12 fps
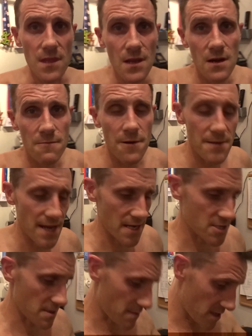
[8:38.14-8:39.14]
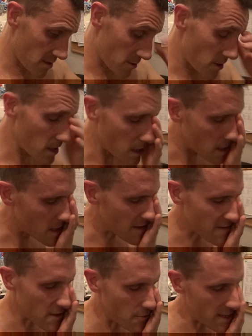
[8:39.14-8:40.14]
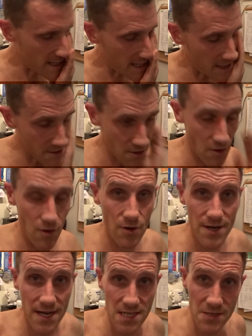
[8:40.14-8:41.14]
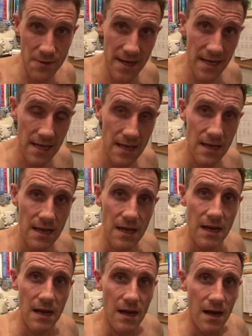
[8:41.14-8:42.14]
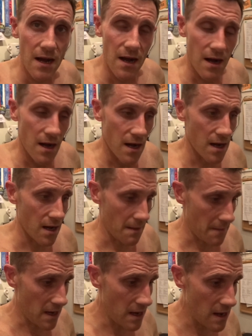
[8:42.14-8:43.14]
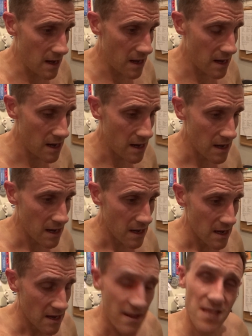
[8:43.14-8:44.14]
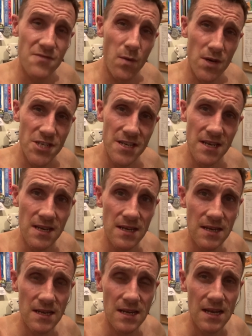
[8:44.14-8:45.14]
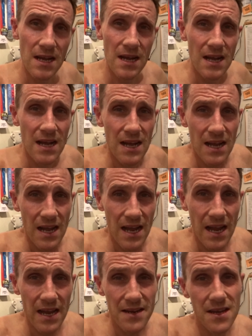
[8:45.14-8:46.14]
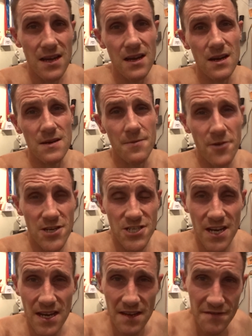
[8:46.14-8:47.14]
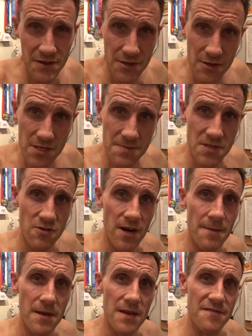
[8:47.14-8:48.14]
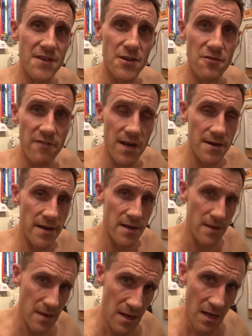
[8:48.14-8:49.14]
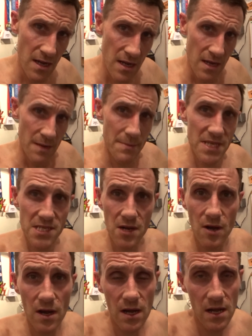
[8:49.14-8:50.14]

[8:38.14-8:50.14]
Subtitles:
I'll probably catch up with you either the weekend or next week. Thanks for watching, and I'd appreciate if you do subscribe if you're new around here. It means a lot,